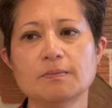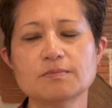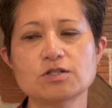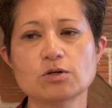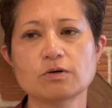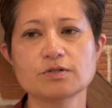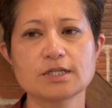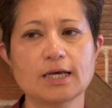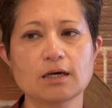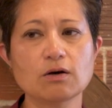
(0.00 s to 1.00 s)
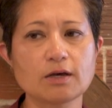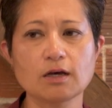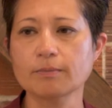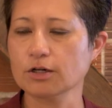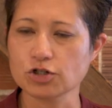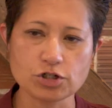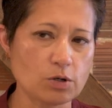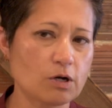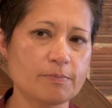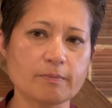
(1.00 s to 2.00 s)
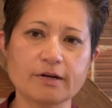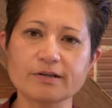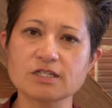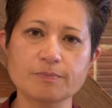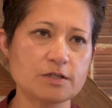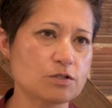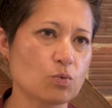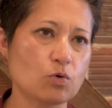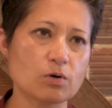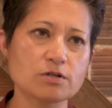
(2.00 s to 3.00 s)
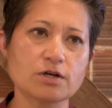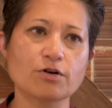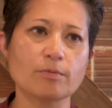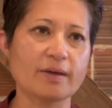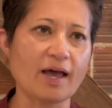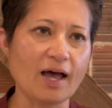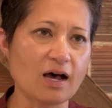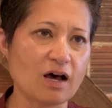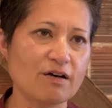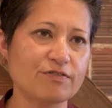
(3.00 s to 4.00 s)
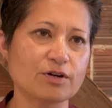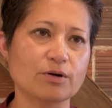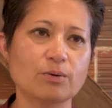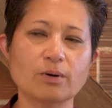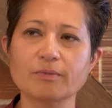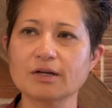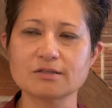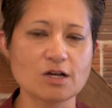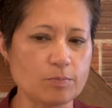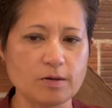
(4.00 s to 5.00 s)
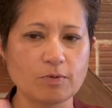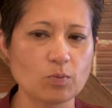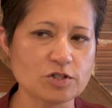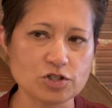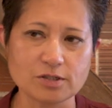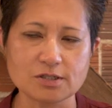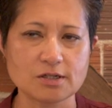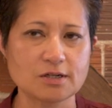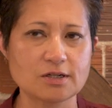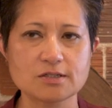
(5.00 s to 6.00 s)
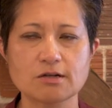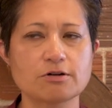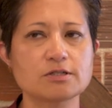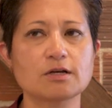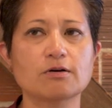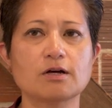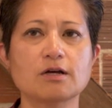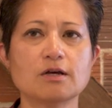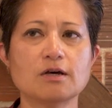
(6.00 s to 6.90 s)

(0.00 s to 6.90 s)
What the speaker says: So it was like, okay, I'm going to show up, I'm going to accept these awards on her behalf, I'm going to tell people what she did, et cetera, et cetera.